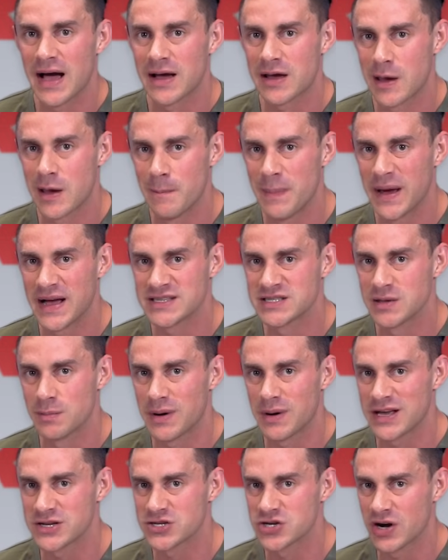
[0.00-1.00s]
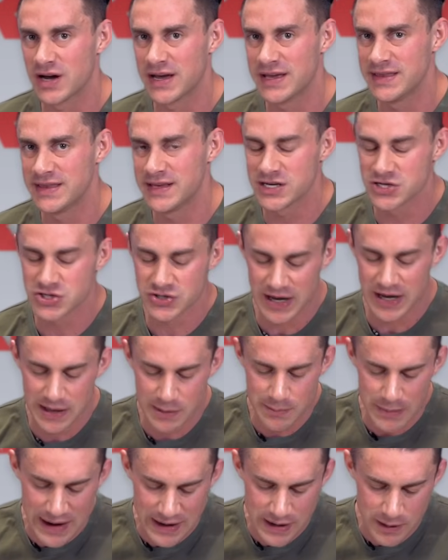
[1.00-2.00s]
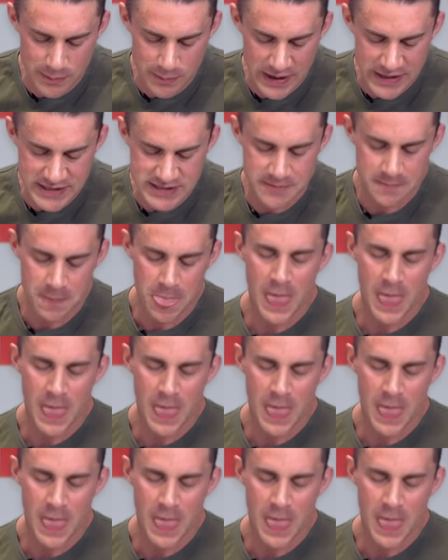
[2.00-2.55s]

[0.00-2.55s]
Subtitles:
compared to BLOODSHOT in the Australian marketplace.